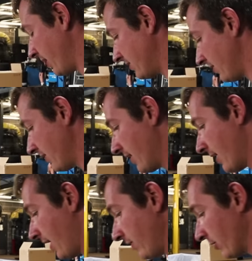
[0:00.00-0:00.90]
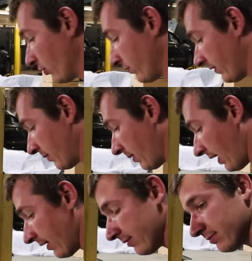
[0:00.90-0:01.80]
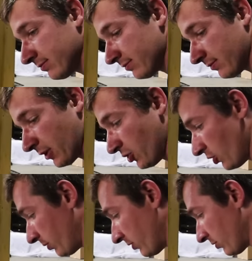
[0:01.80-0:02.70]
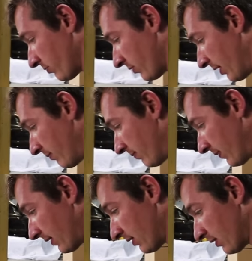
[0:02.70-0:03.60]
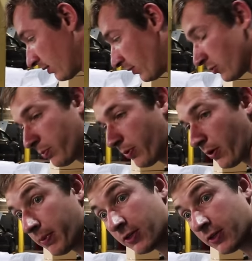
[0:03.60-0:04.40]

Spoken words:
better. And the good thing about a tubular subframe, which we'll put a